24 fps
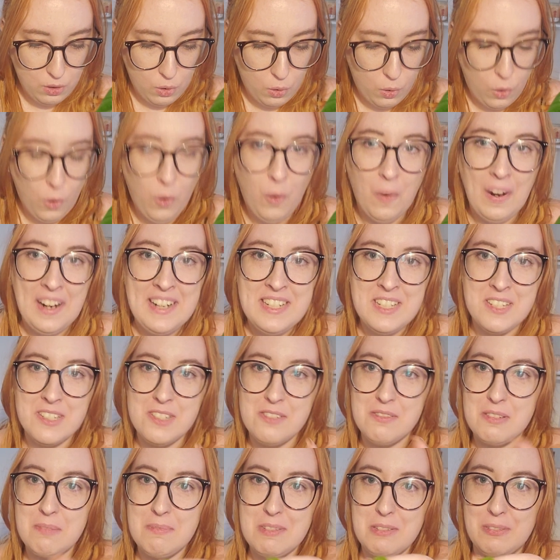Oh, I just
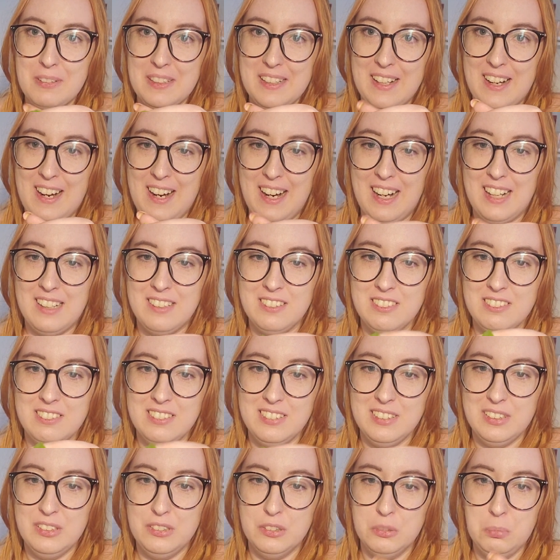ripped one off.
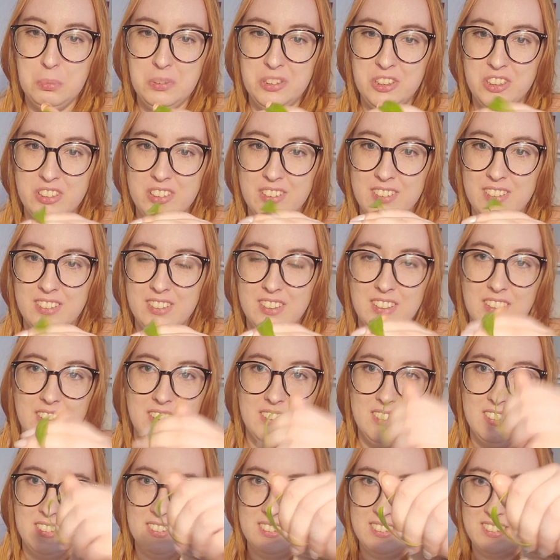Oops.
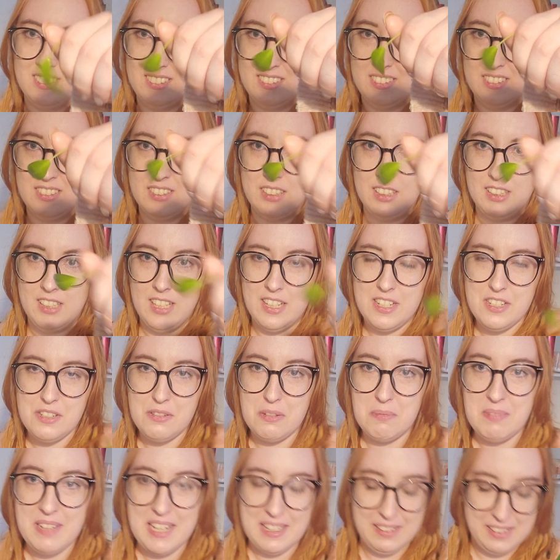I just
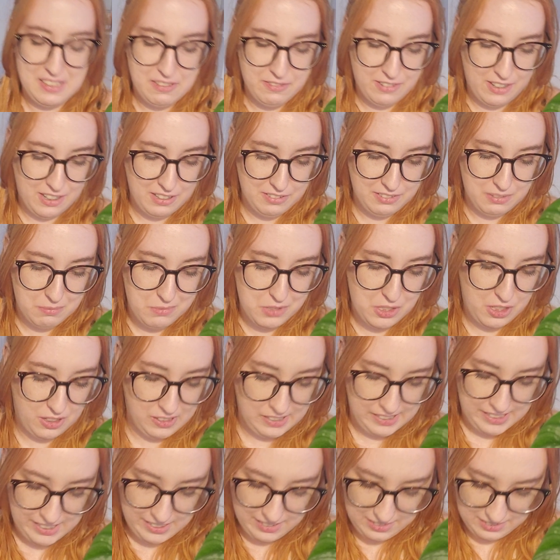ripped that leaf off. I'm
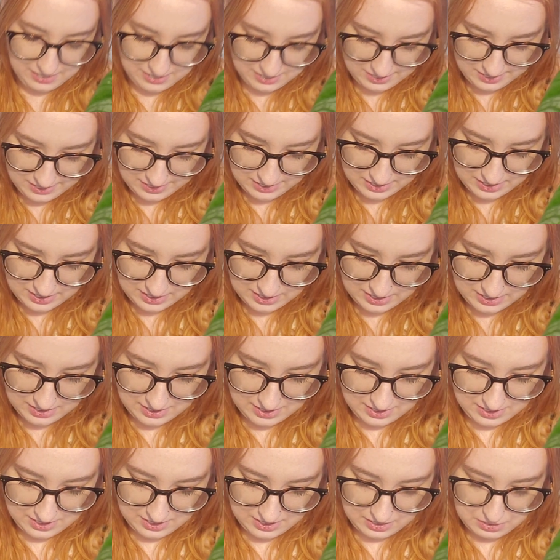sorry.
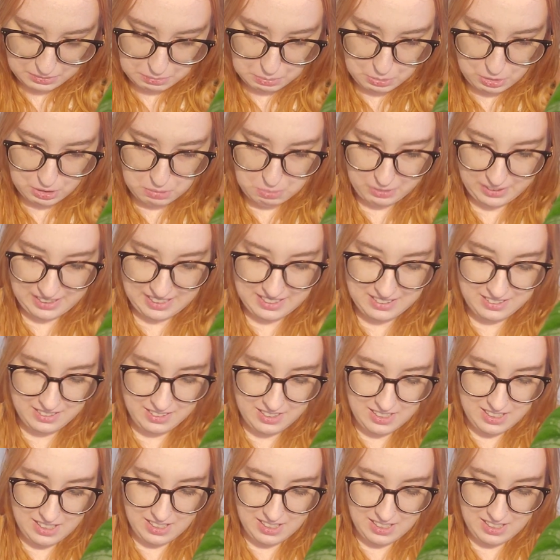Poor plant.